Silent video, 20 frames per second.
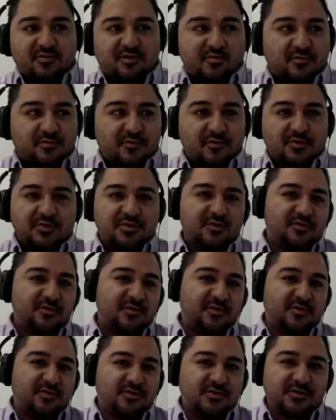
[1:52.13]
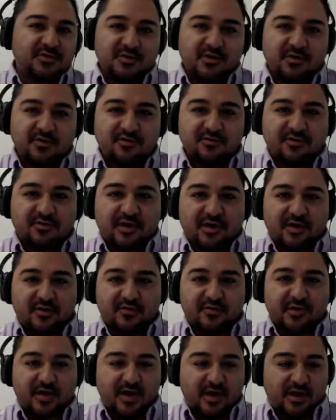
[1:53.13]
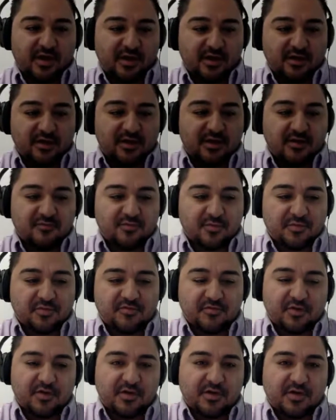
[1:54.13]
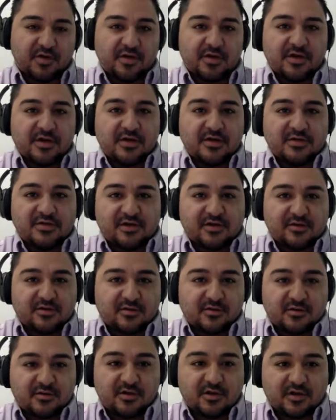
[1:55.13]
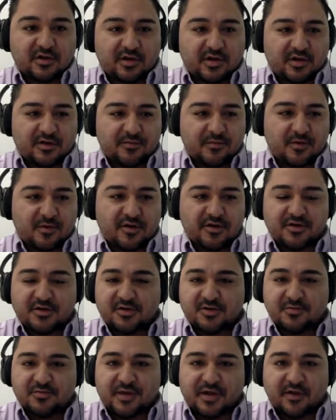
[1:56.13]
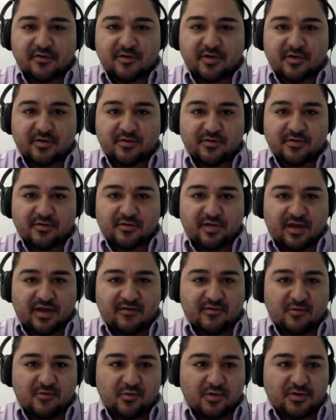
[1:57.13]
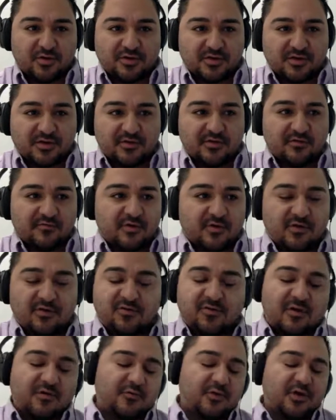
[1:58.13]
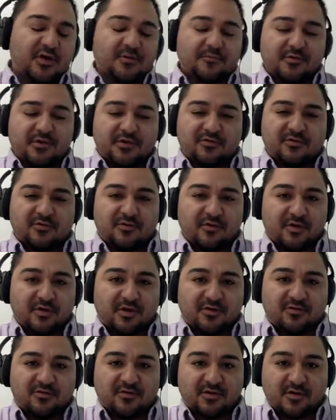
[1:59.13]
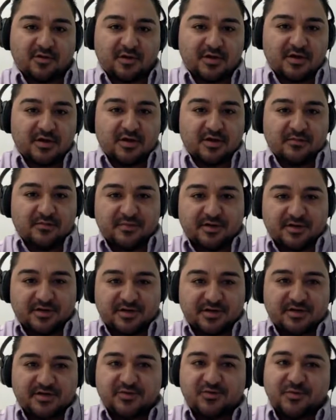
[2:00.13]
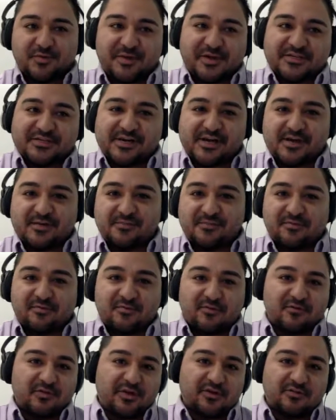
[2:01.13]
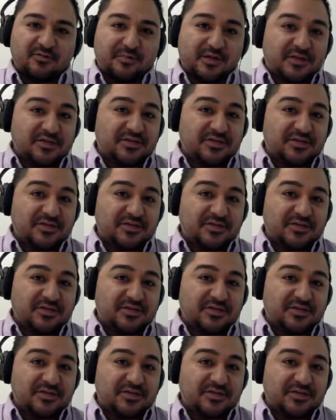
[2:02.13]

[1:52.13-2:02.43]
for just under 2 years now and came from a very technical architecture background, having worked in various software companies here in Austin, but doing my time serving as a bench